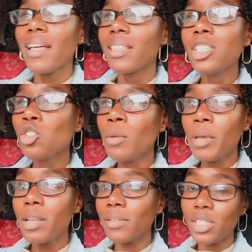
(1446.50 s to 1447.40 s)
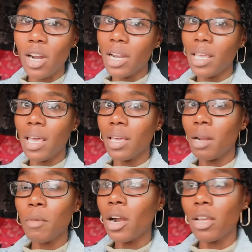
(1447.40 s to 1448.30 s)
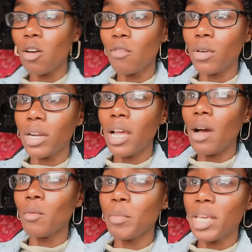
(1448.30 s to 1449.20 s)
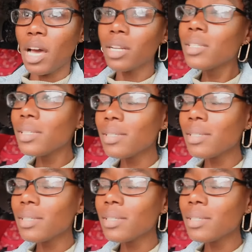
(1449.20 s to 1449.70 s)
This trip ain't even started yet, and I'm already over it, I will be honest.